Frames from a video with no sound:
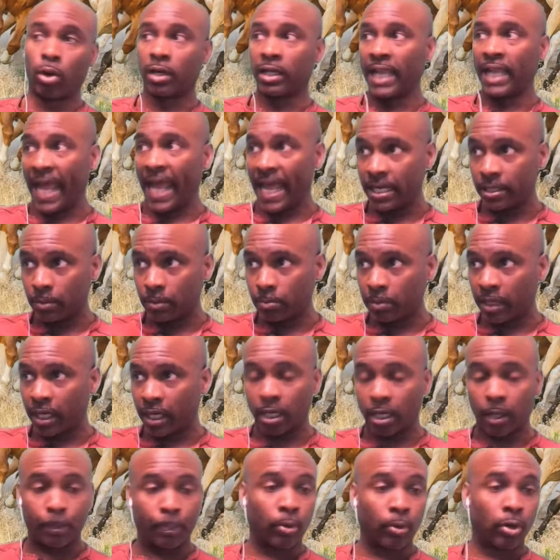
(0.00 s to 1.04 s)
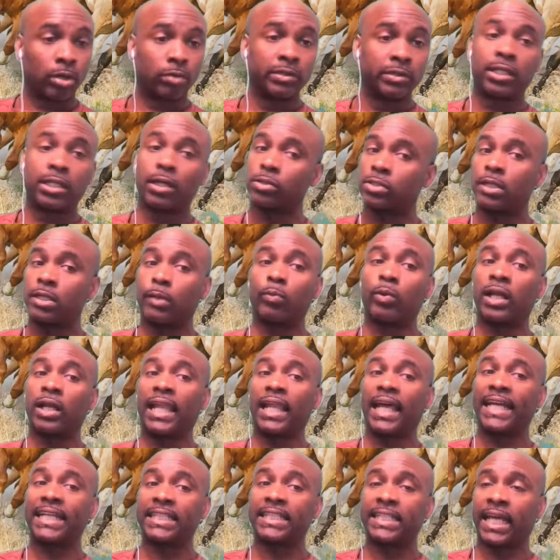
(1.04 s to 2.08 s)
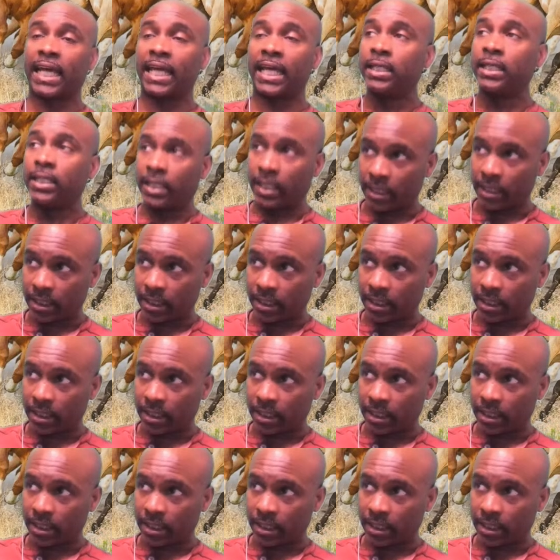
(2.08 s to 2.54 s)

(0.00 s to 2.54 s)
Latin America, Puerto Rico, somewhere like that,